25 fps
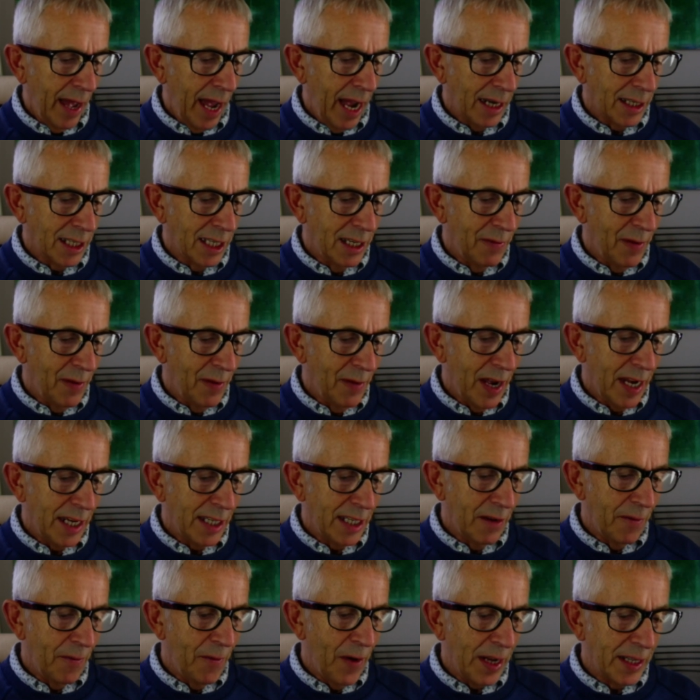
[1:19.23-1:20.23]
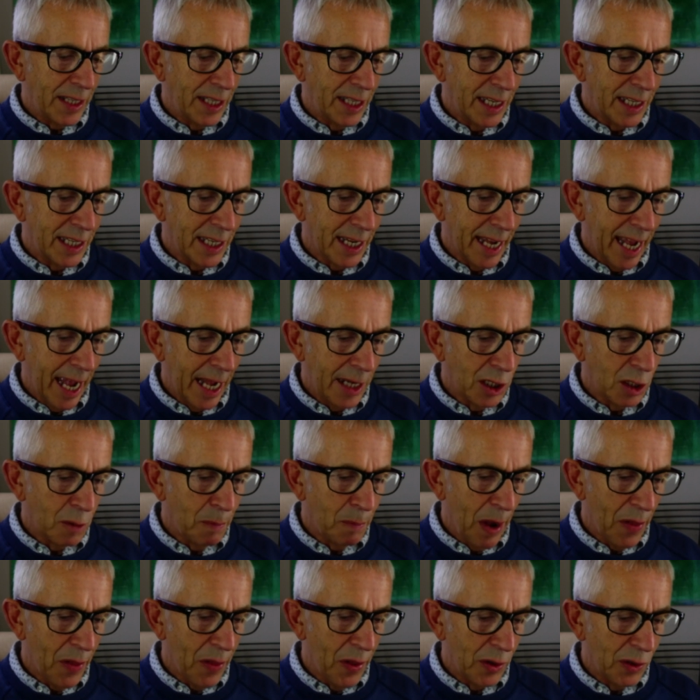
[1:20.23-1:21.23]
activate defences against
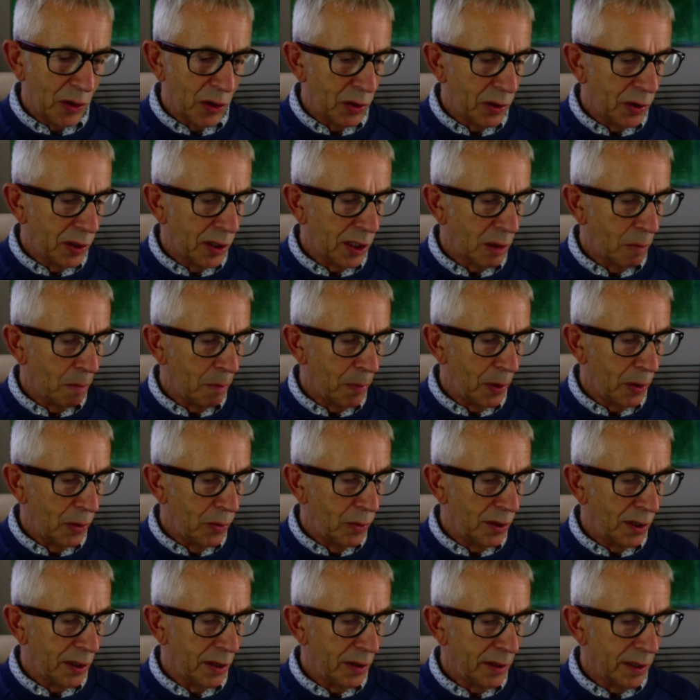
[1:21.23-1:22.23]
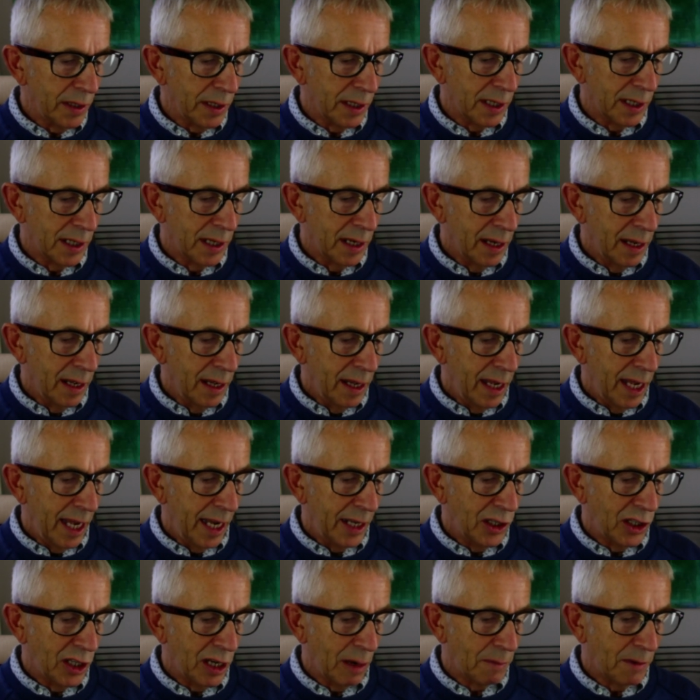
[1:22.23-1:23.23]
pathogens and pollutants
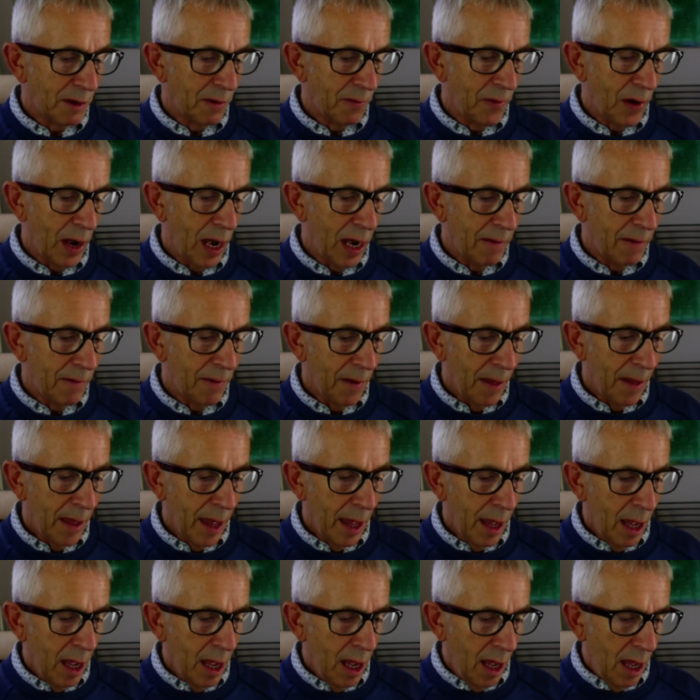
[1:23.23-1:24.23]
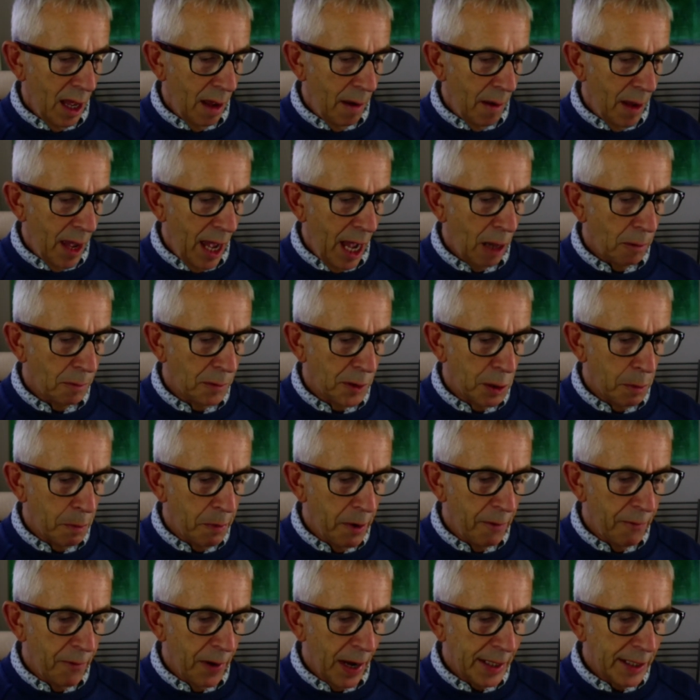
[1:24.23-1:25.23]
in Chapter 5, help to
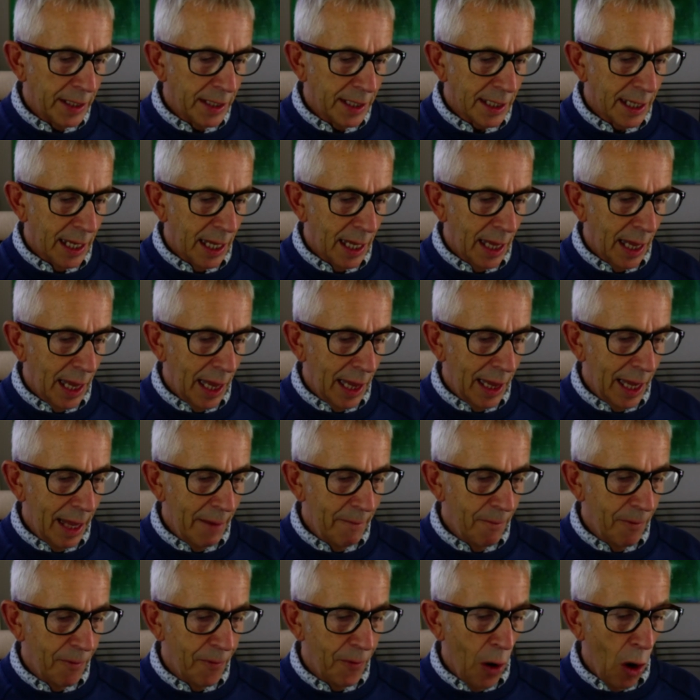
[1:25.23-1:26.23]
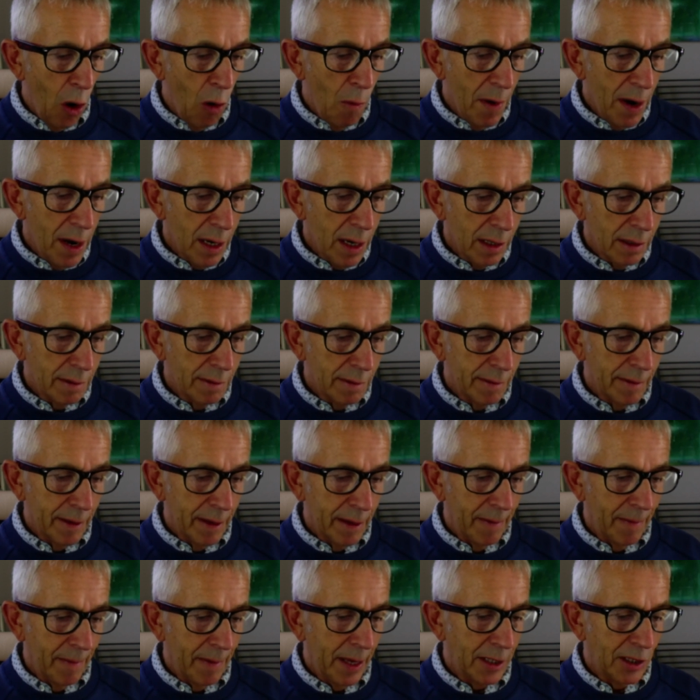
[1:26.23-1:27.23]
prevent lymphoma
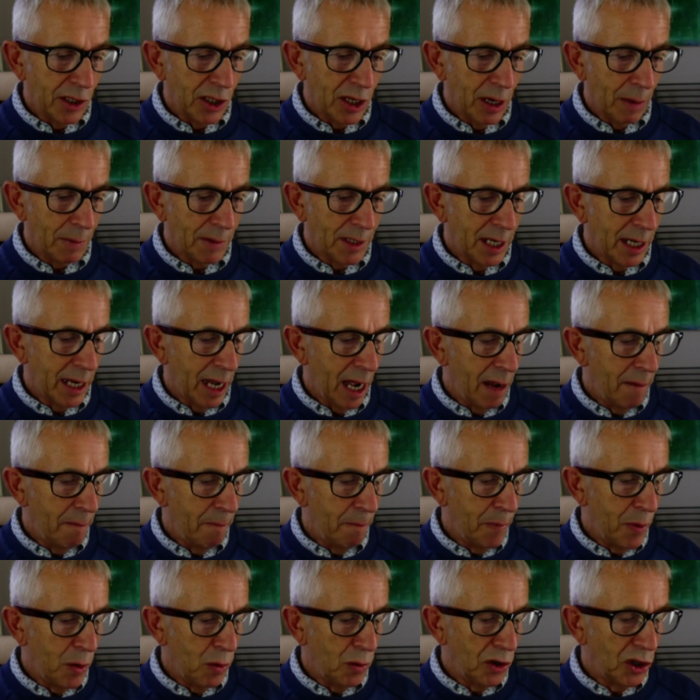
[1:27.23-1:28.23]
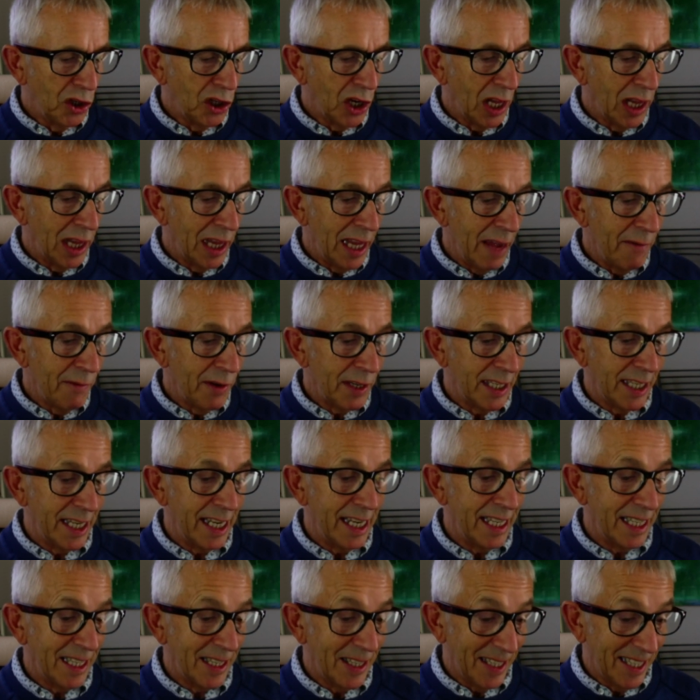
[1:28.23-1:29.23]
in Chapter 9, boost your liver
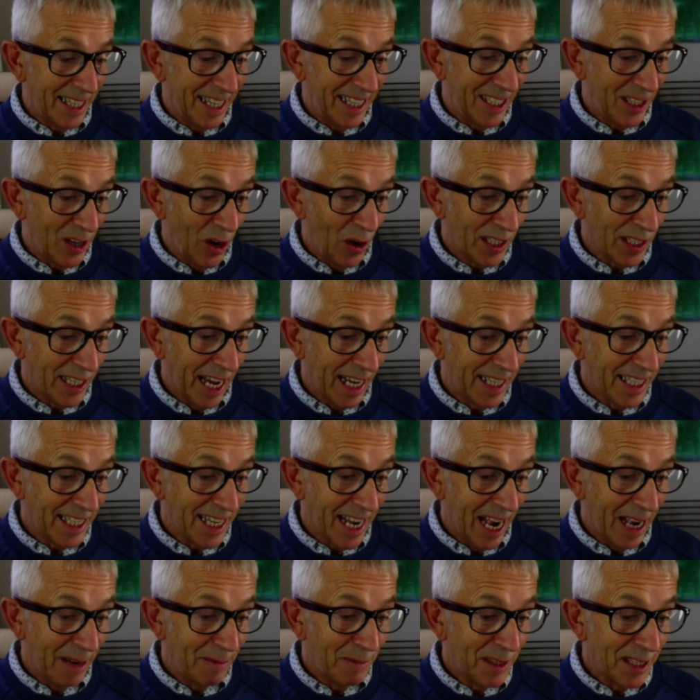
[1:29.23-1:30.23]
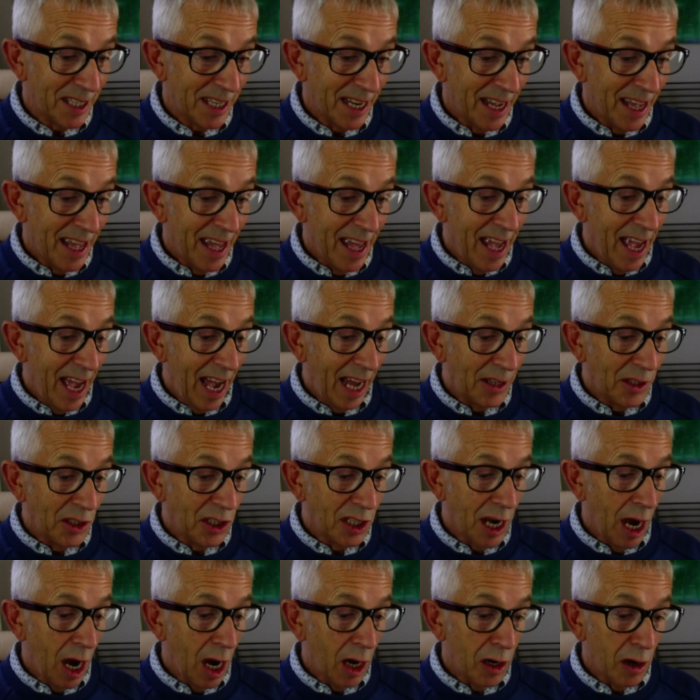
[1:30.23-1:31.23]
detox enzymes and
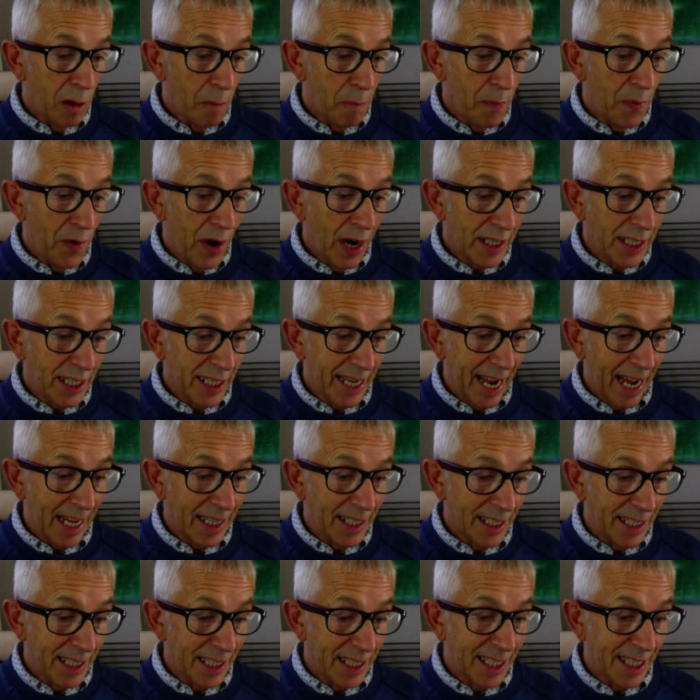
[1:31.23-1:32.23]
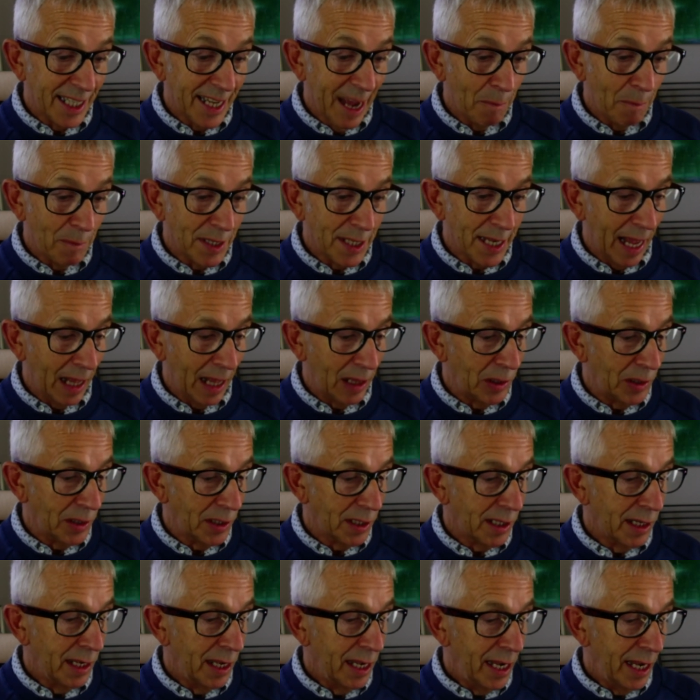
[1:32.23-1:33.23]
target breast cancer stem
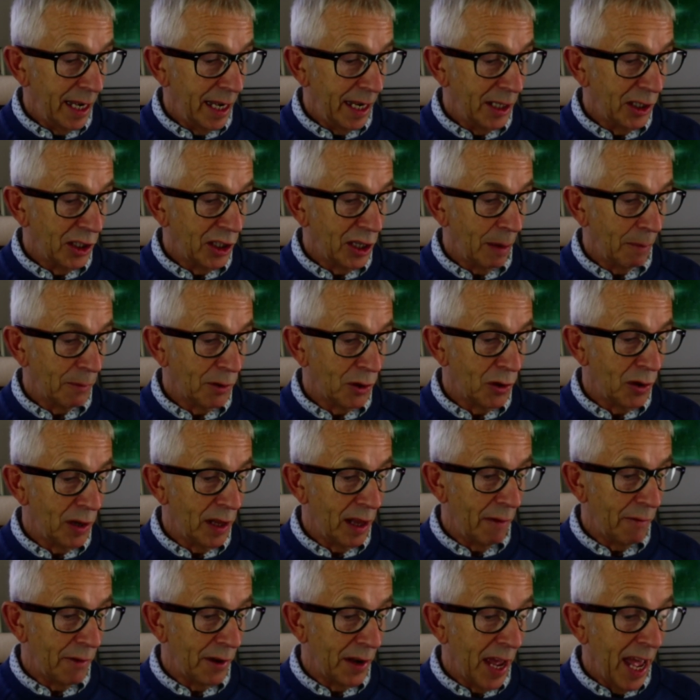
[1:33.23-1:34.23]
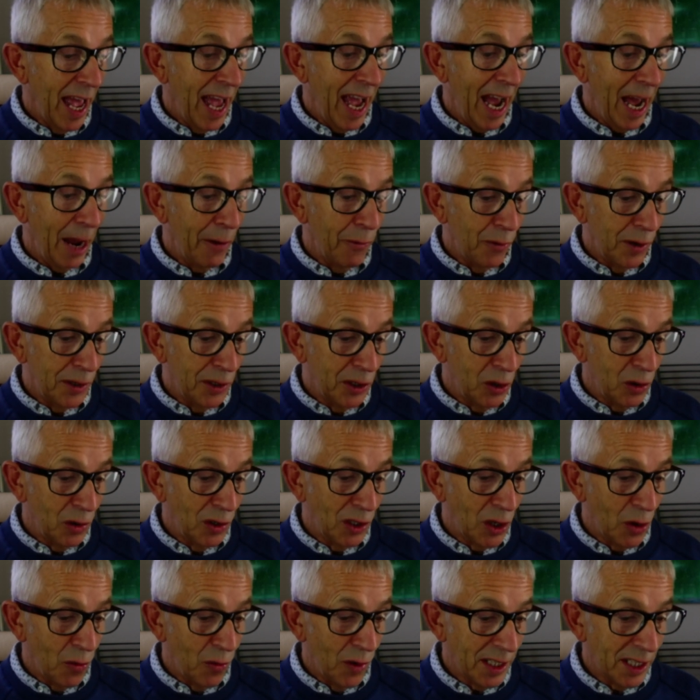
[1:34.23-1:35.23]
cells in Chapter 11, and
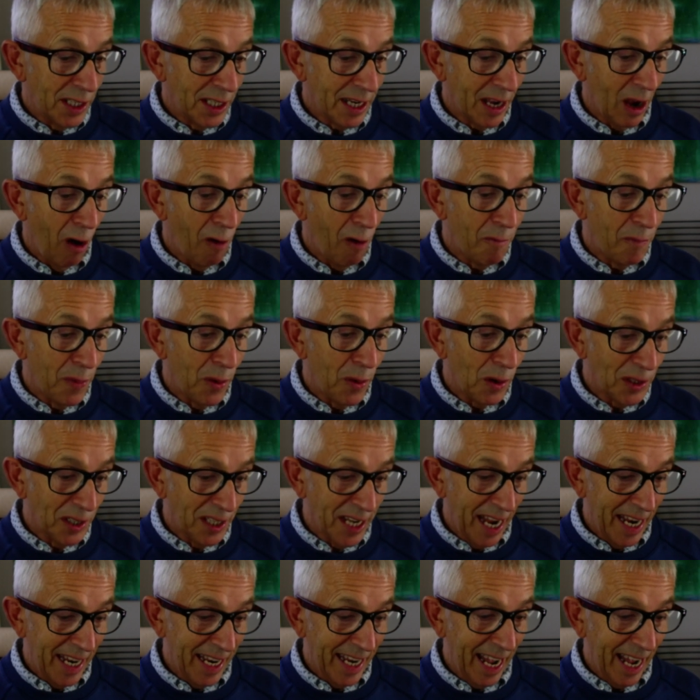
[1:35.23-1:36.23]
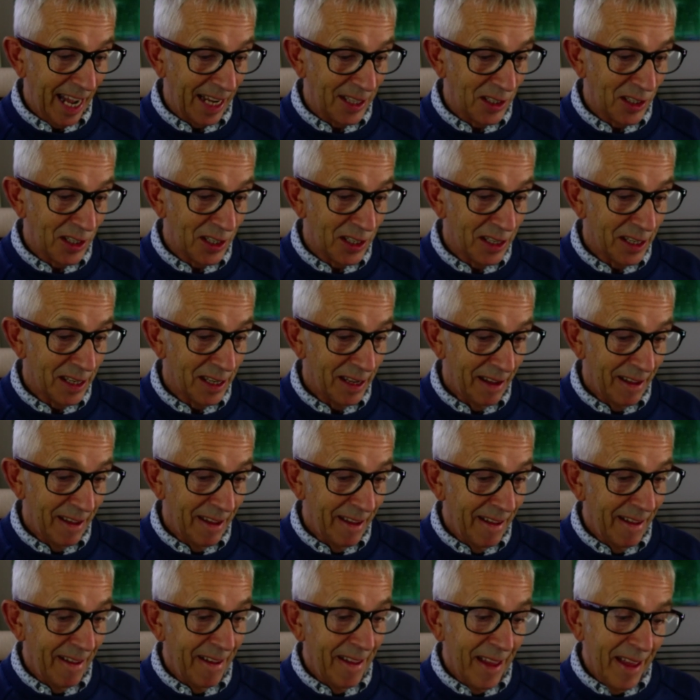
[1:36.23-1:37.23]
reduce the risk of prostate cancer
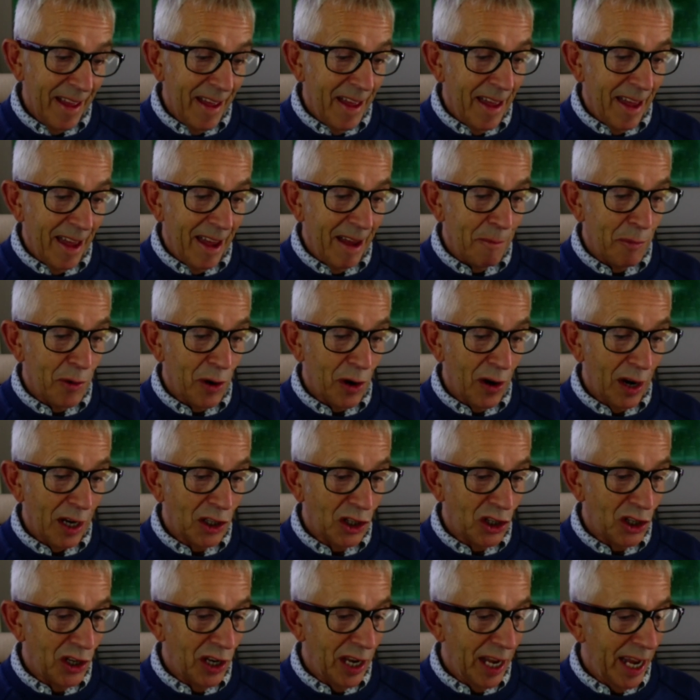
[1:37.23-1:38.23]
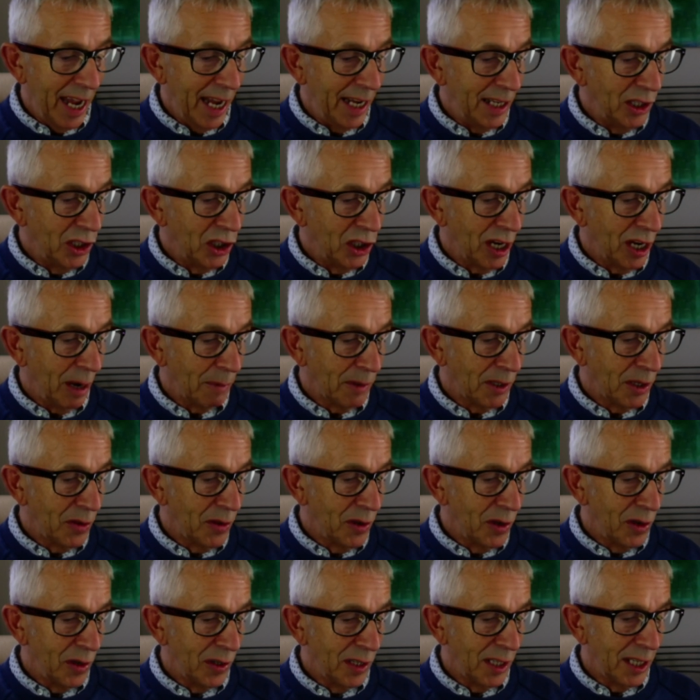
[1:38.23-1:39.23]
progression in Chapter
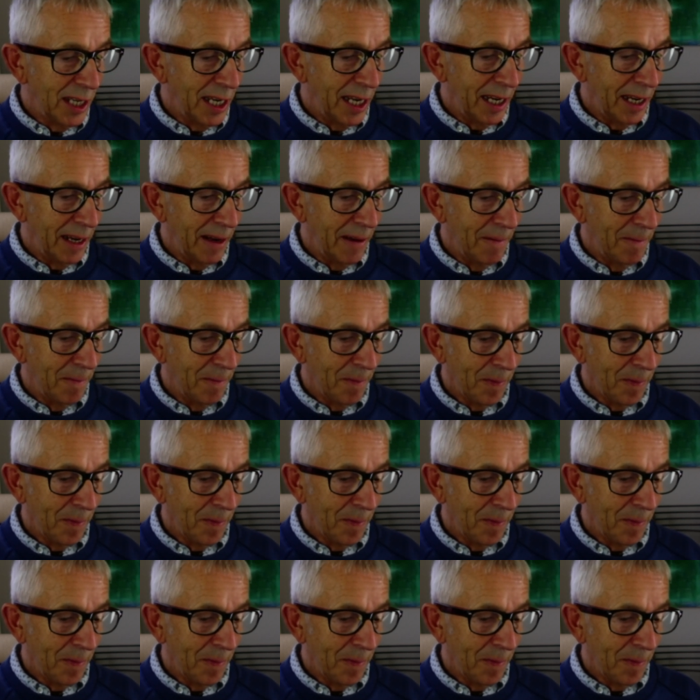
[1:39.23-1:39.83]
13.